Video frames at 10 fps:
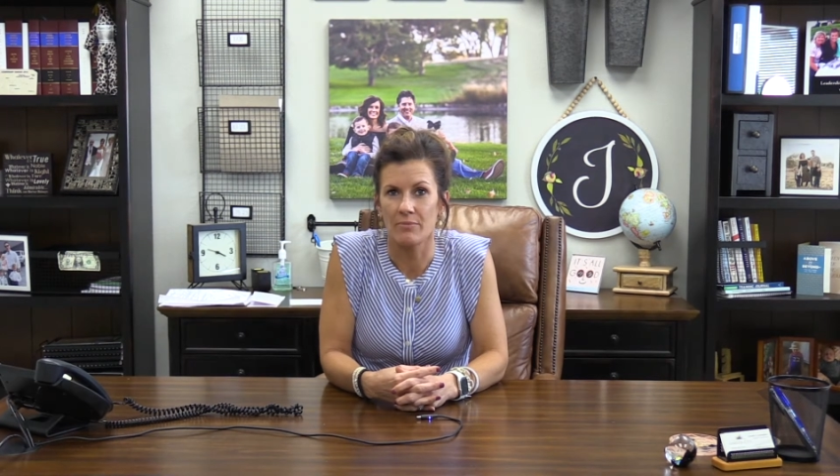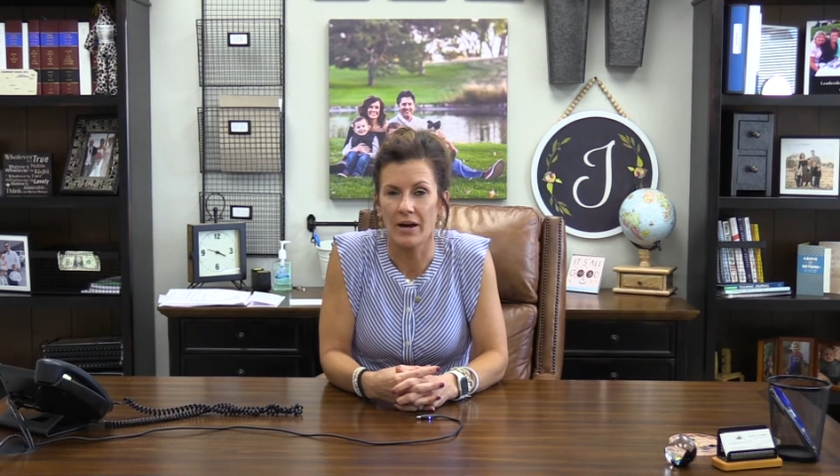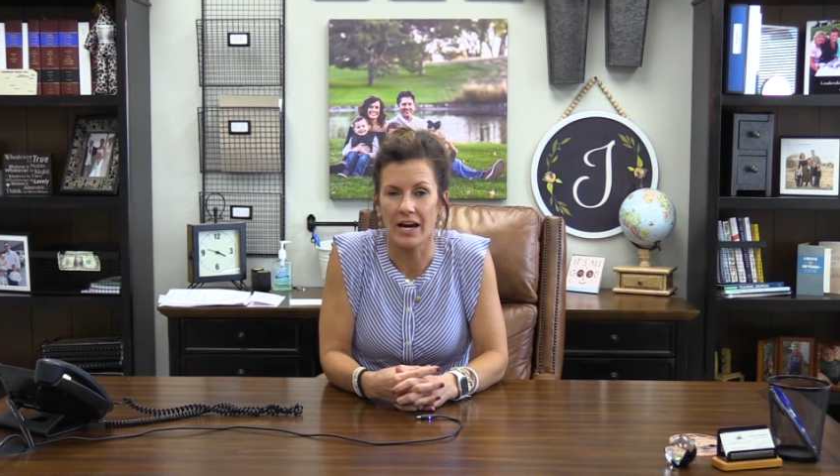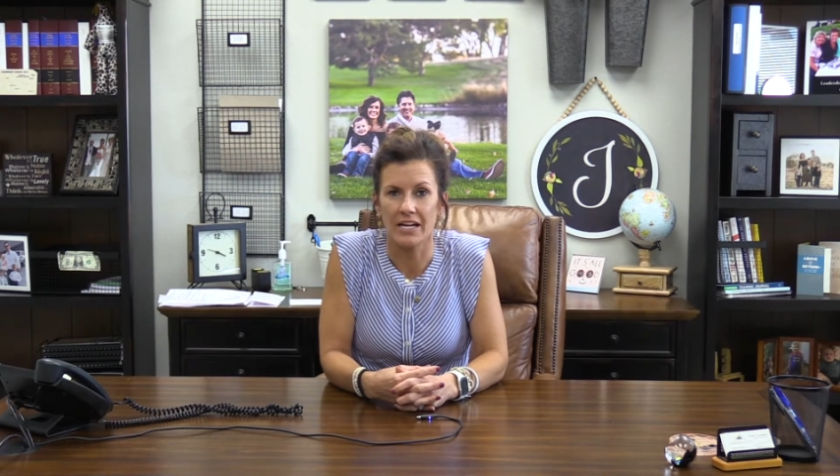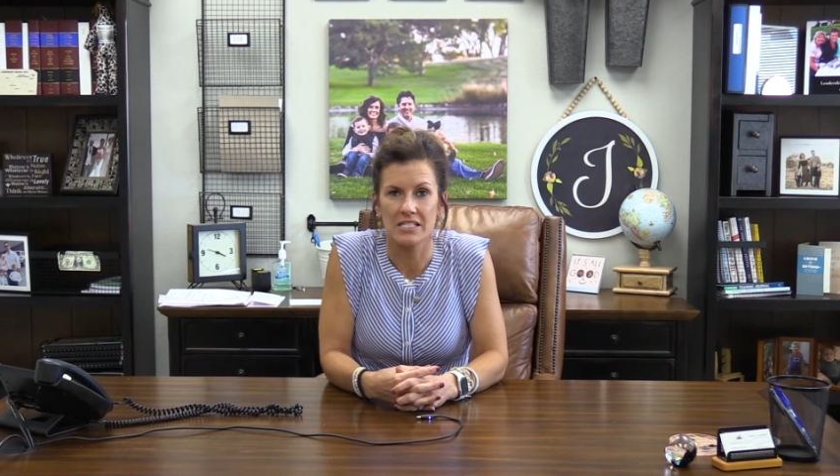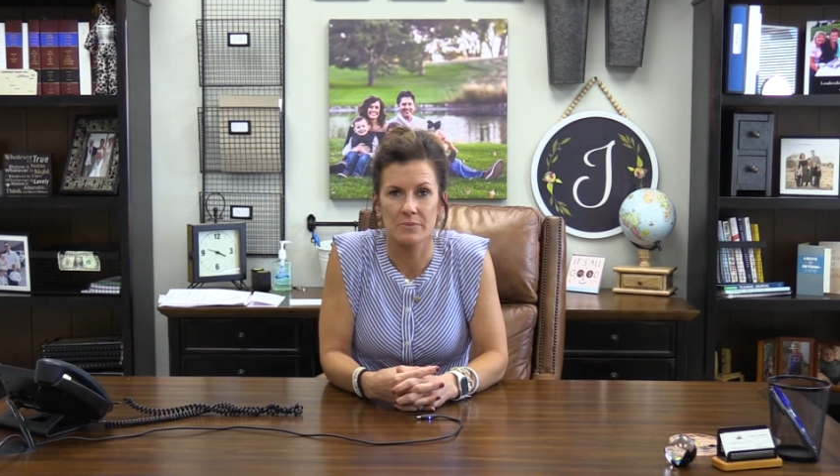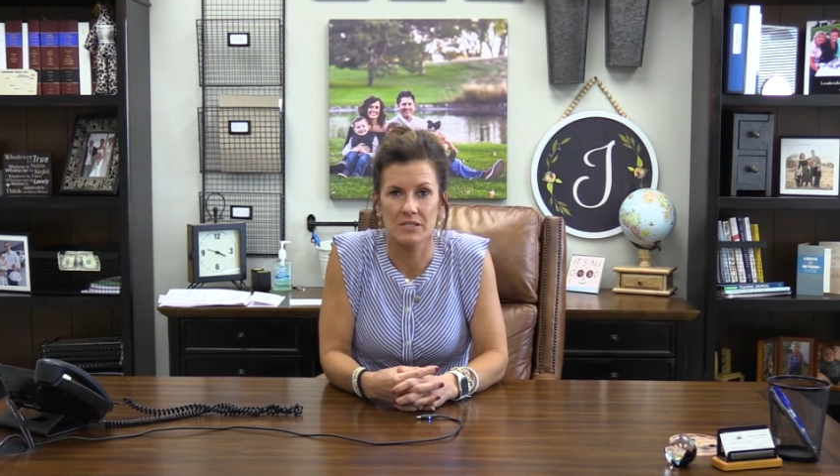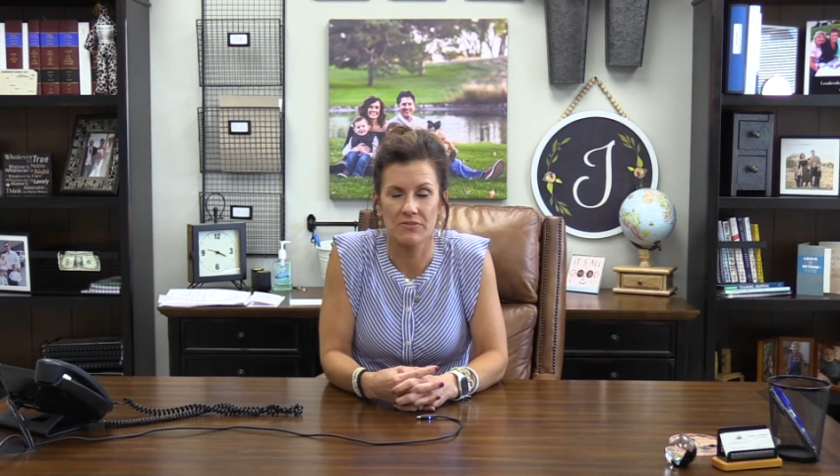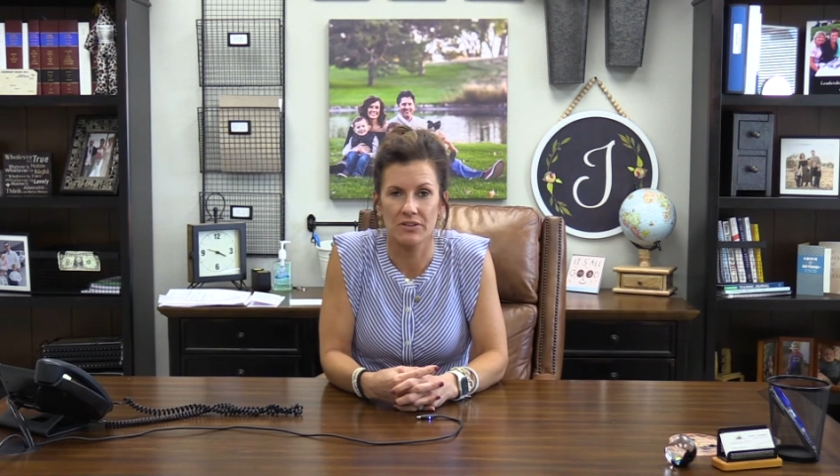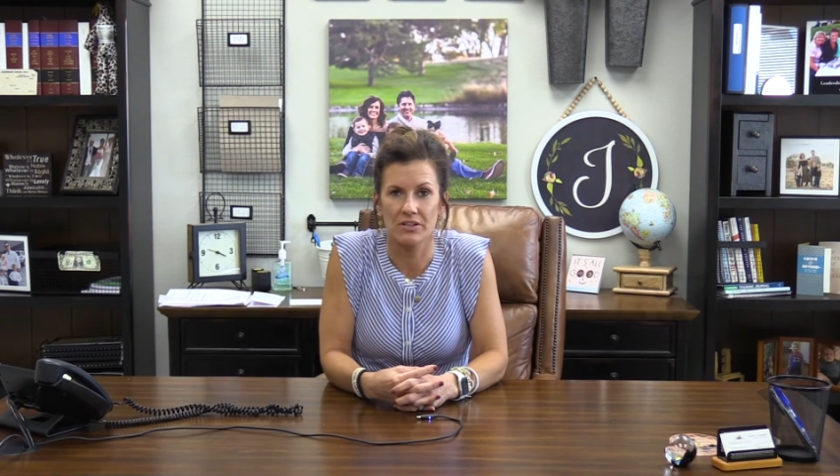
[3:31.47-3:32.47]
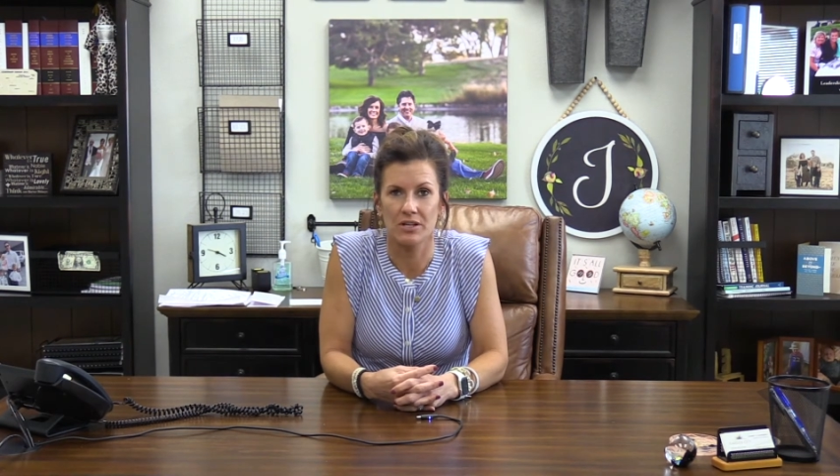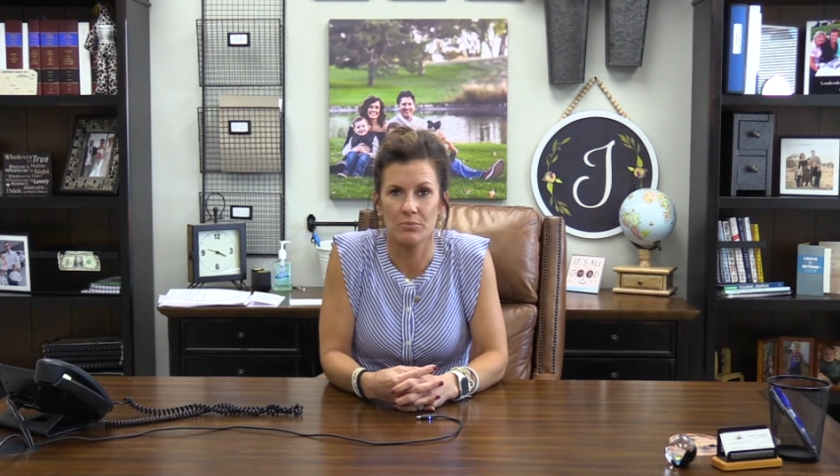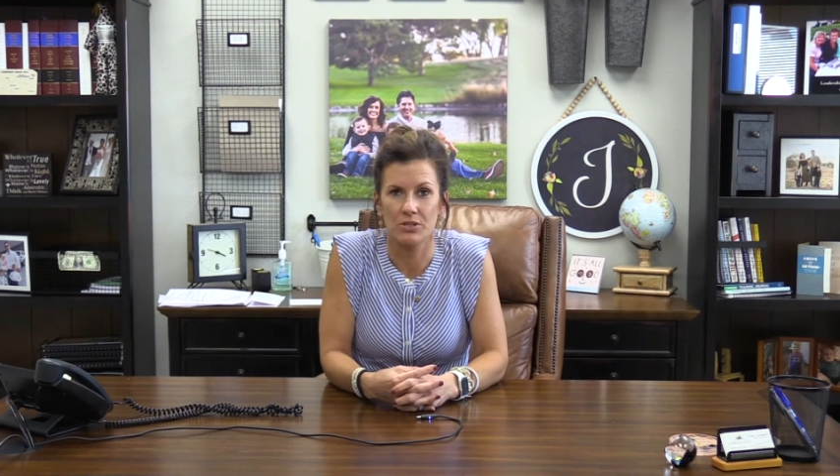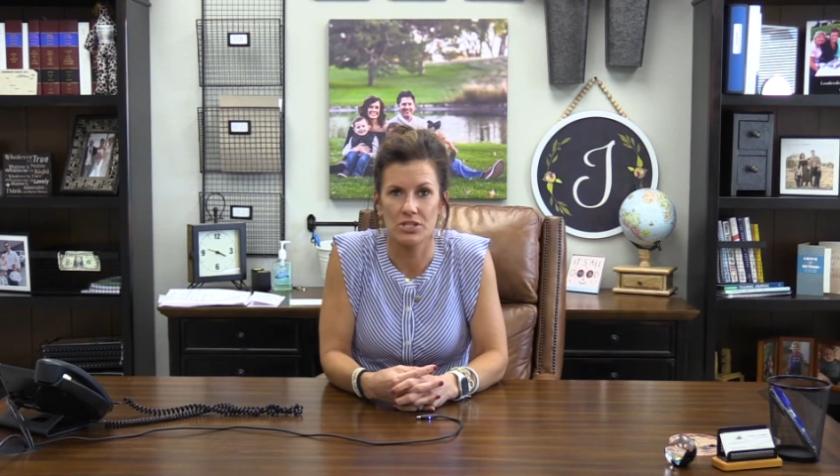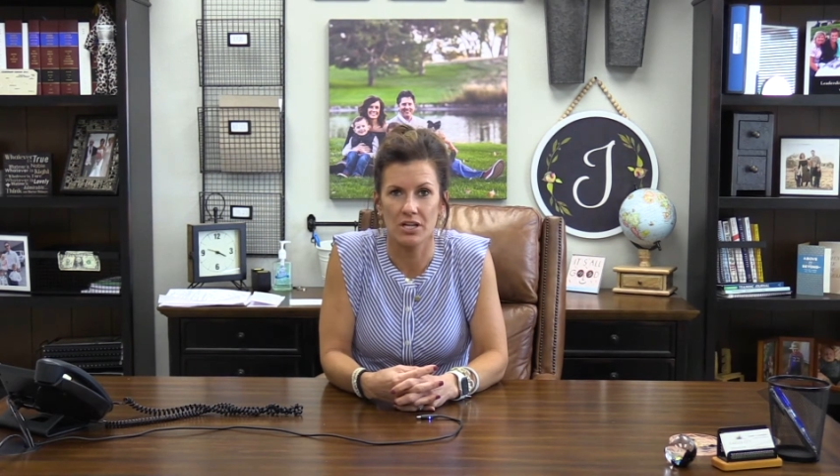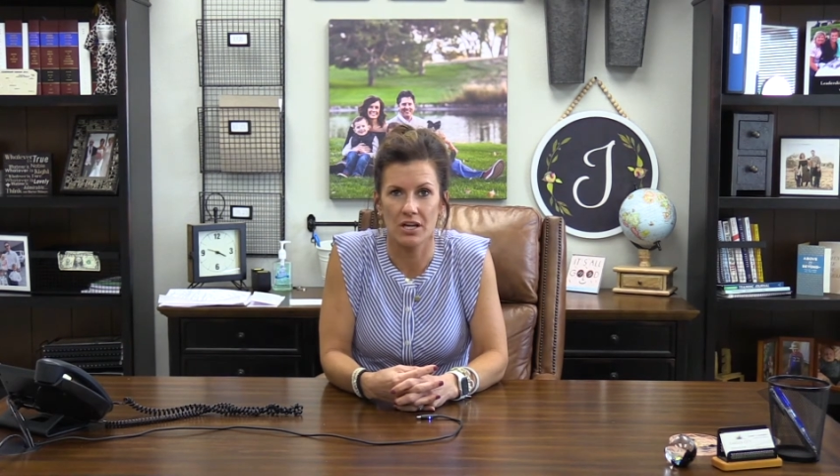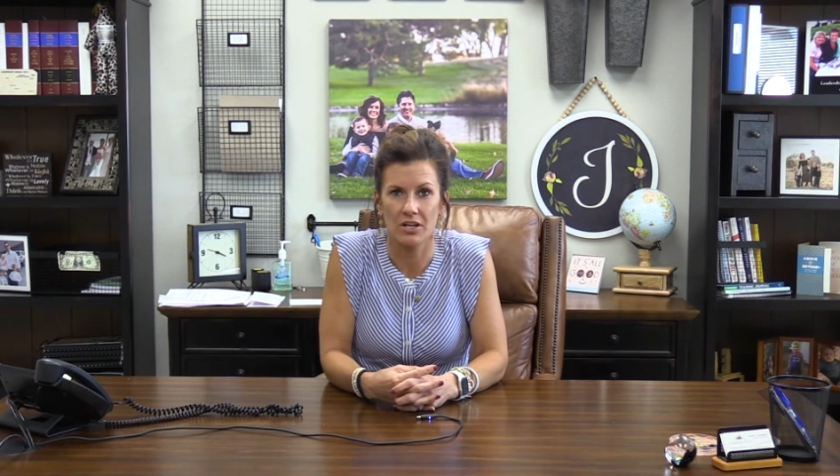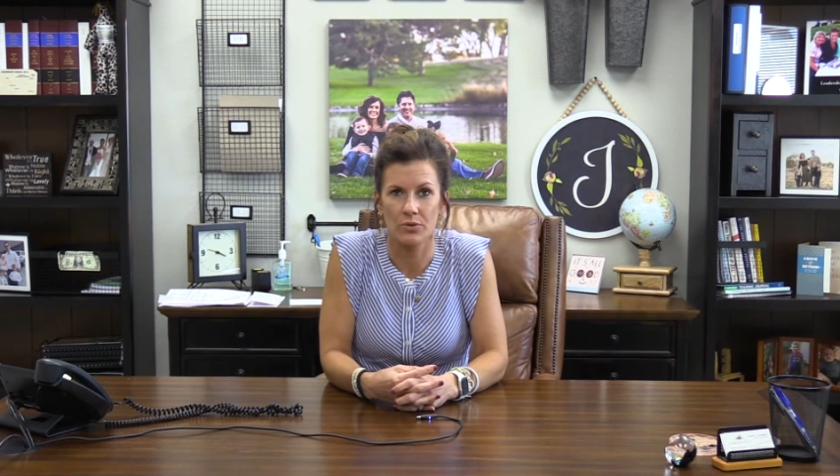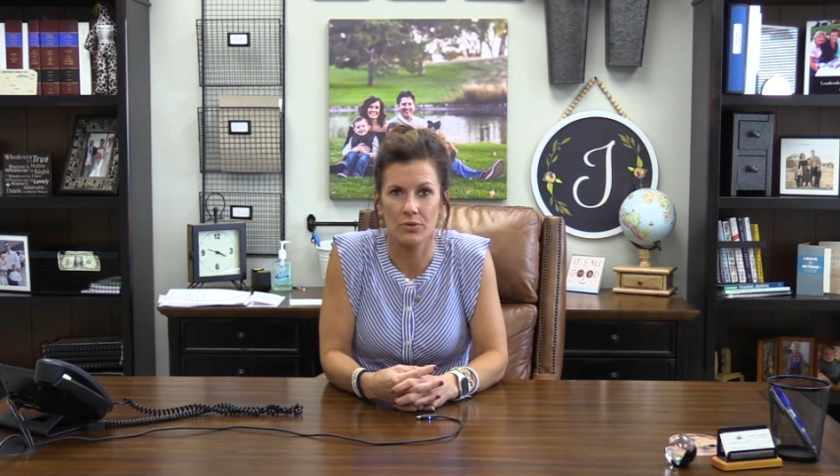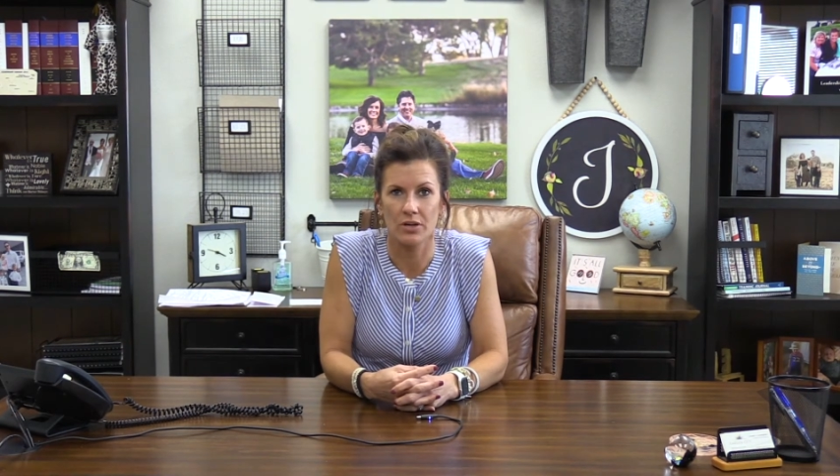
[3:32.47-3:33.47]
I specifically appreciate
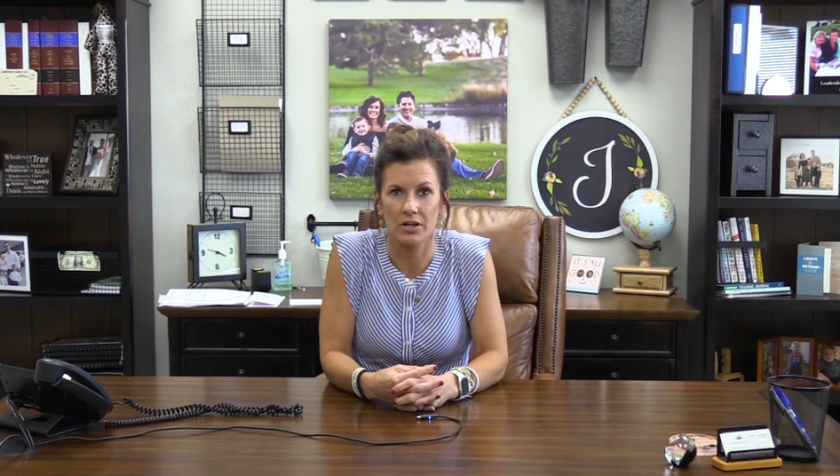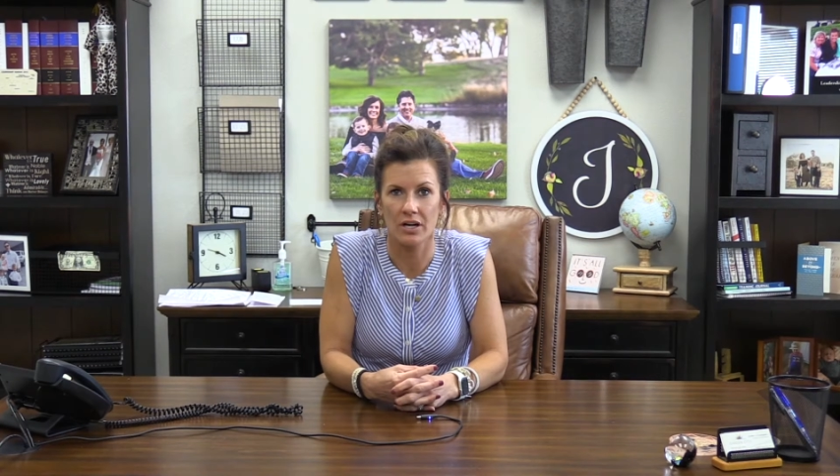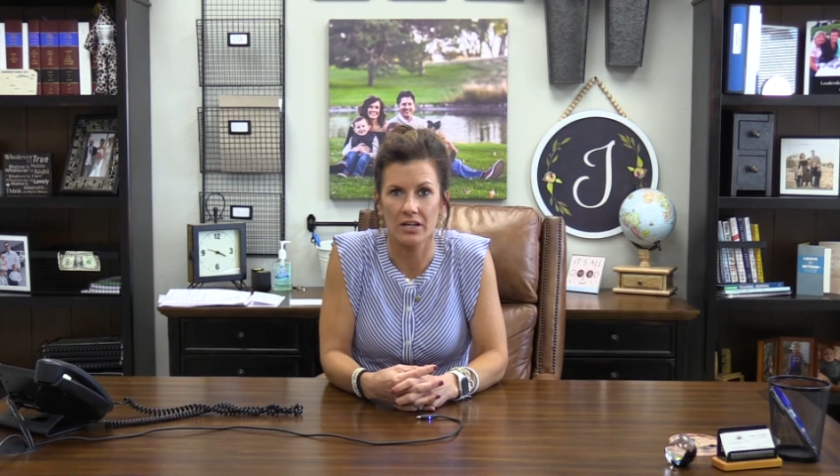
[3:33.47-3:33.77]
your